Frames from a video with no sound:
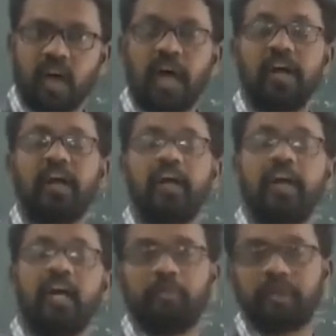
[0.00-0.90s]

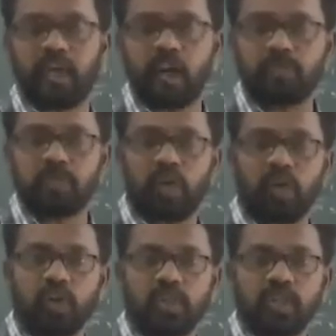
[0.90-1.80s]
Unlimited of
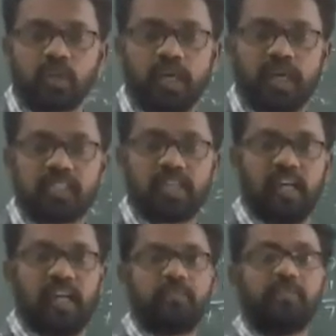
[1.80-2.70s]
solutions. You can
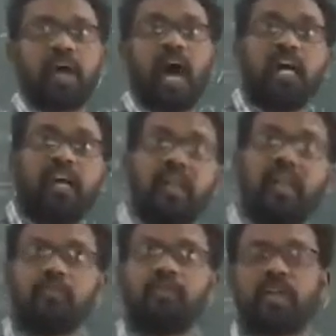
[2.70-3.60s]
see
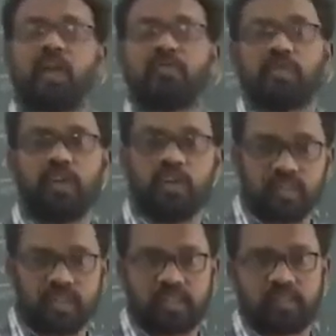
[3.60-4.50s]
unlimited of solution.